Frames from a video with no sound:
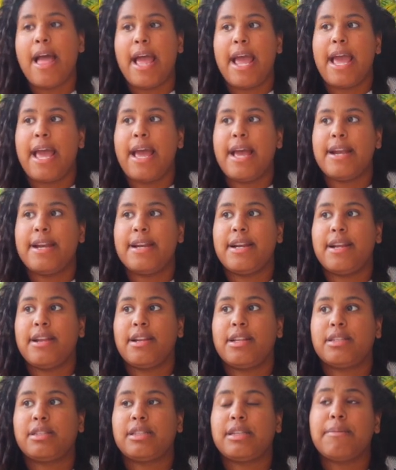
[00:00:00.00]
And
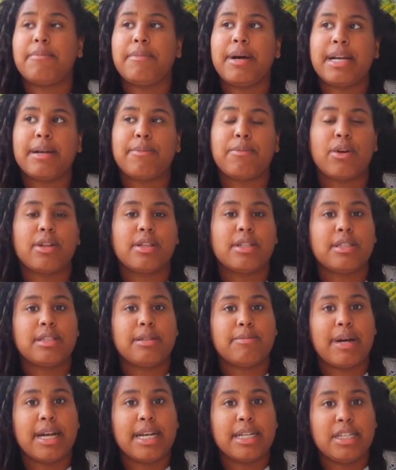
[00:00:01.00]
somebody brought this
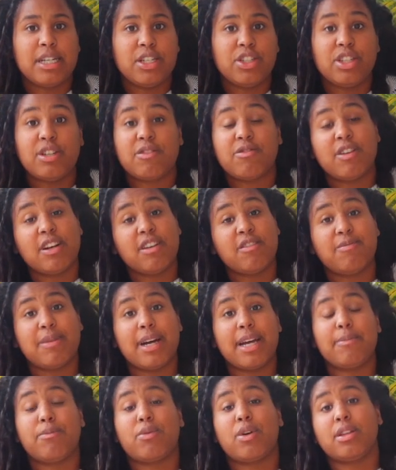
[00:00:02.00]
to my attention. A friend of
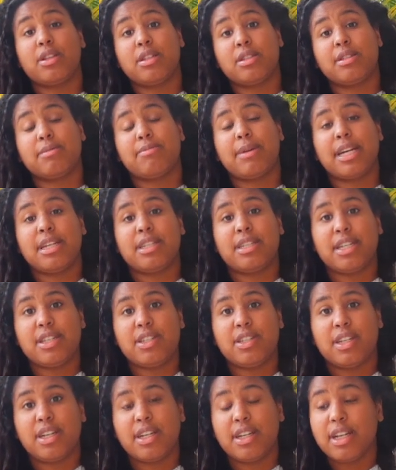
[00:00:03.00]
mine brought this to my
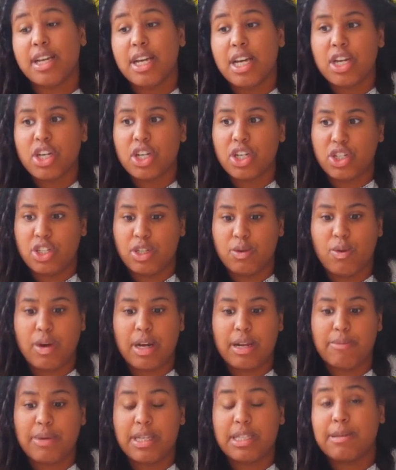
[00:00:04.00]
attention. She
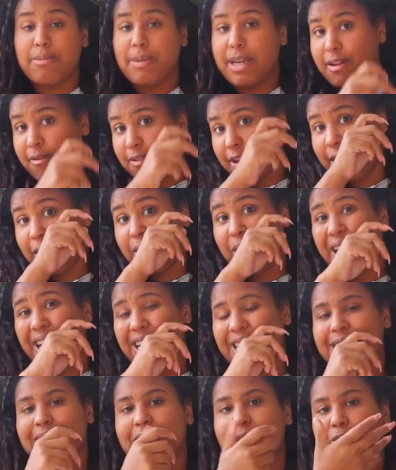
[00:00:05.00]
wanted me to make a video
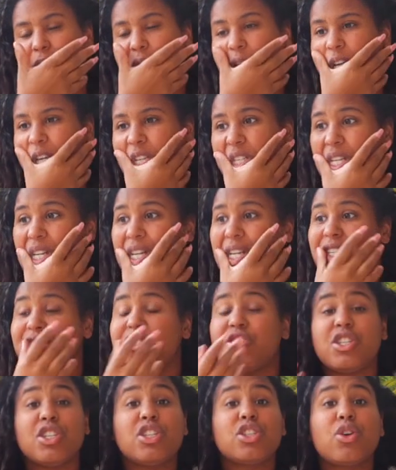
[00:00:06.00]
like this because
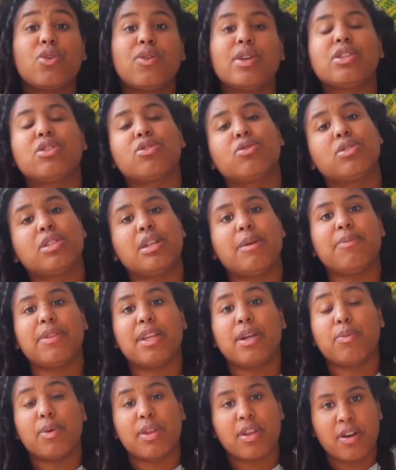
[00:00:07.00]
she's going through
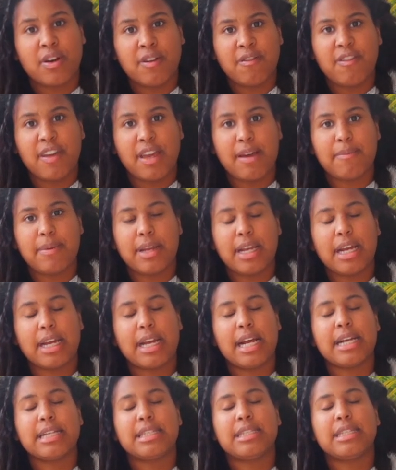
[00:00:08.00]
something with her family.
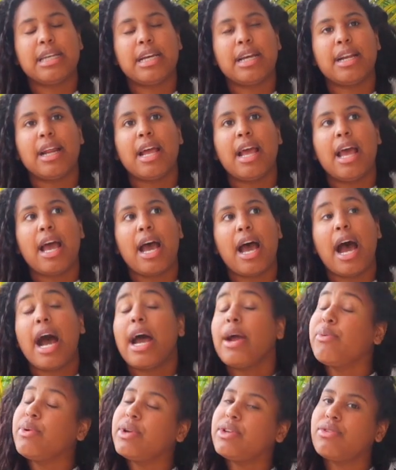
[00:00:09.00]
And I said,
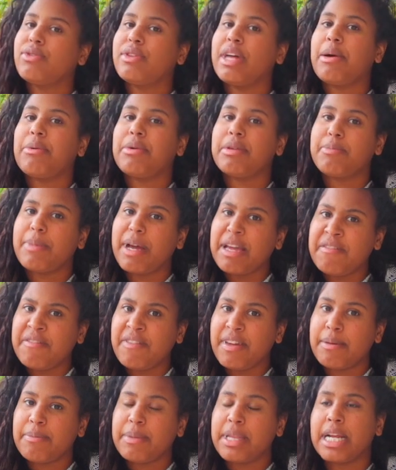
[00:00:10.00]
I went through that with my
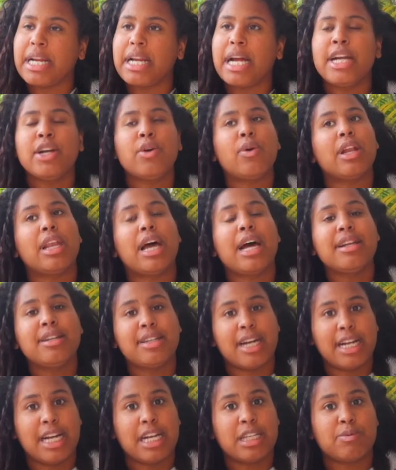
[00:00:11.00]
family, and I know a lot of
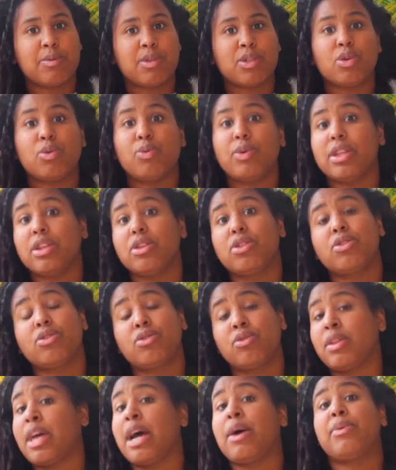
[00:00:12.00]
diasporas who went
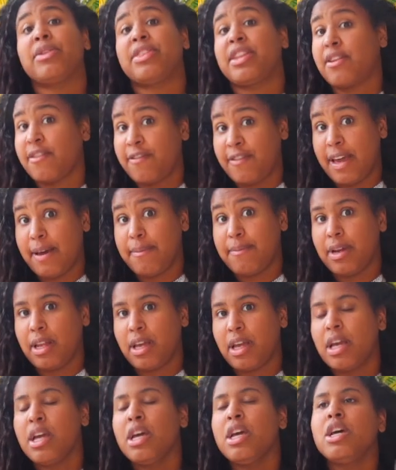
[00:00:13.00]
through that with their
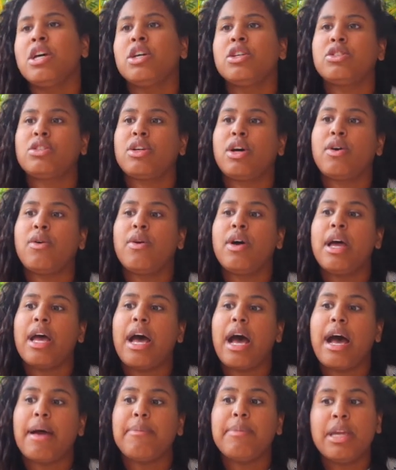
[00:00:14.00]
family. So
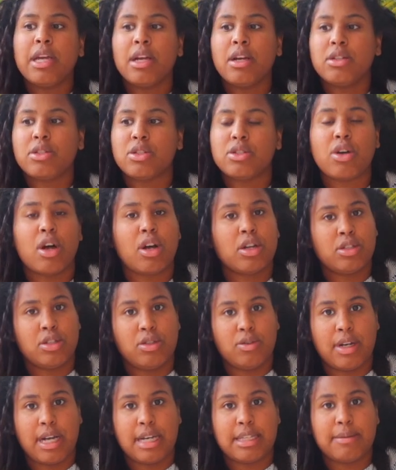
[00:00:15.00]
I'm here to talk to
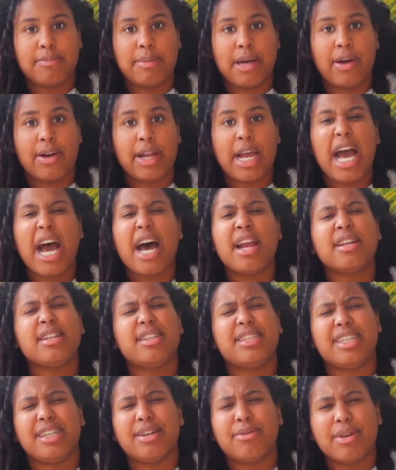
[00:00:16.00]
you guys about it, how to
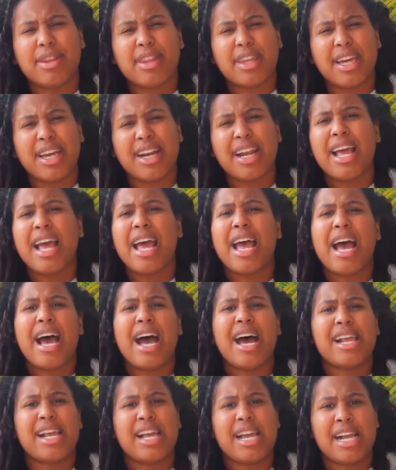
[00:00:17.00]
deal with it,
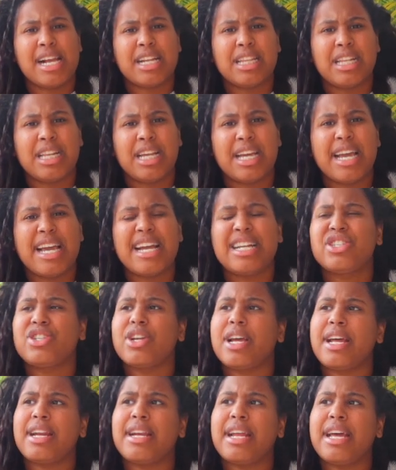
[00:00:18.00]
how to handle it,
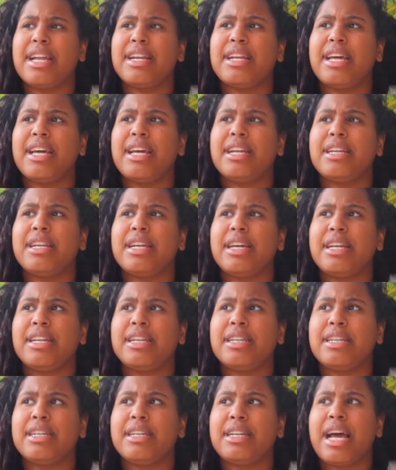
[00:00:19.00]

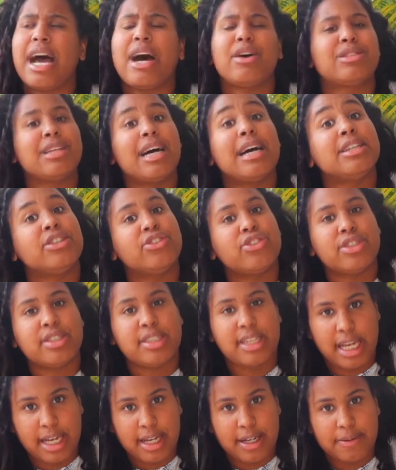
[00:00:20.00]
and how to
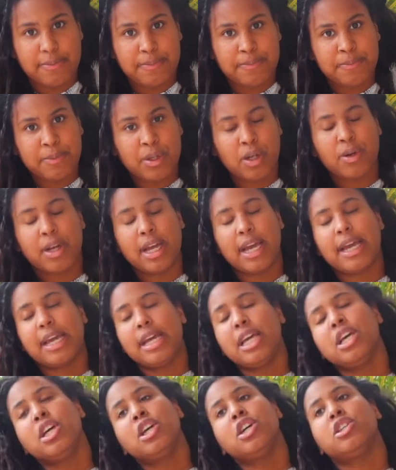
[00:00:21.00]
understand,
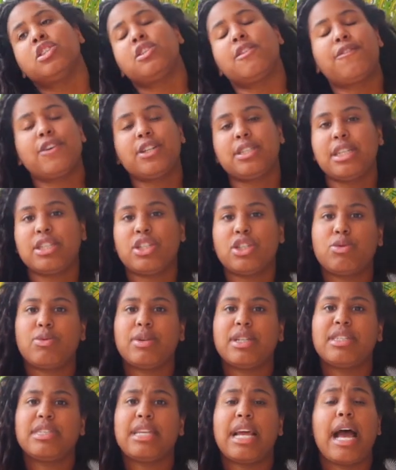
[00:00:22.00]
okay? So first, I just
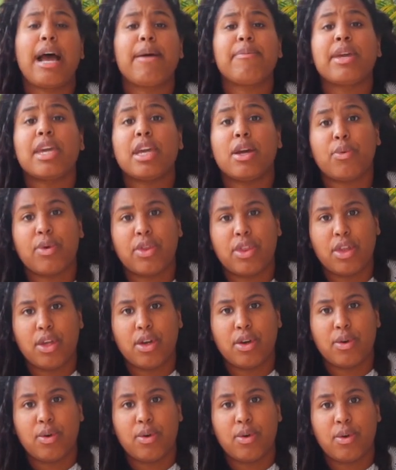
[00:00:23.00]
want to say I'm here with
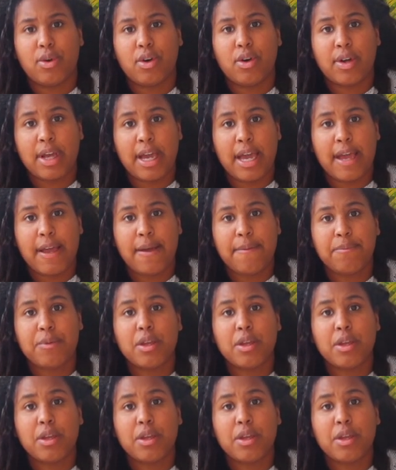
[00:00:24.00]
you, okay?